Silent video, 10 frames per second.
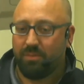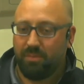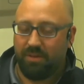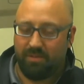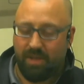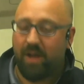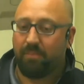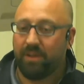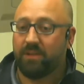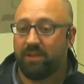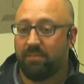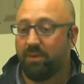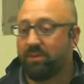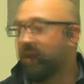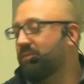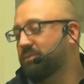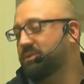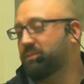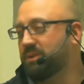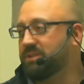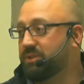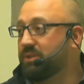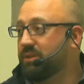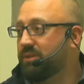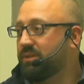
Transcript: my opinion, they both came from someplace good.